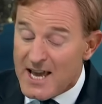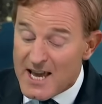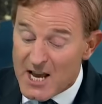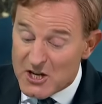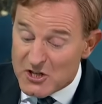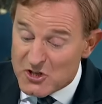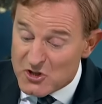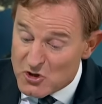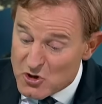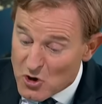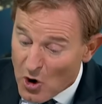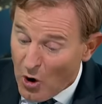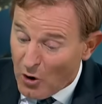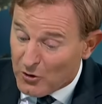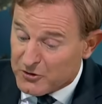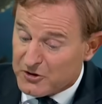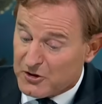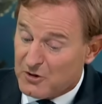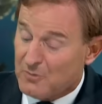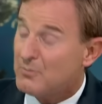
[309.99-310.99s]
He has not
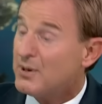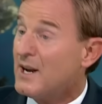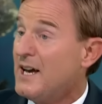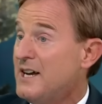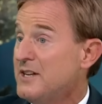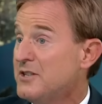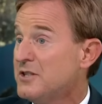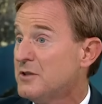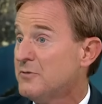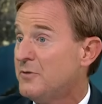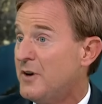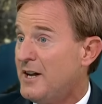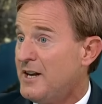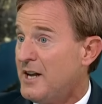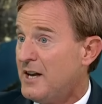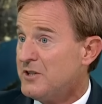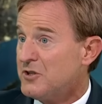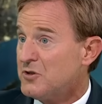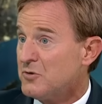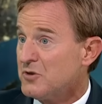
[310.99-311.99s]
not complain to the
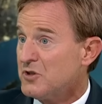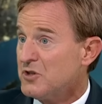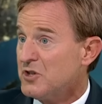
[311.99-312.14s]
Financial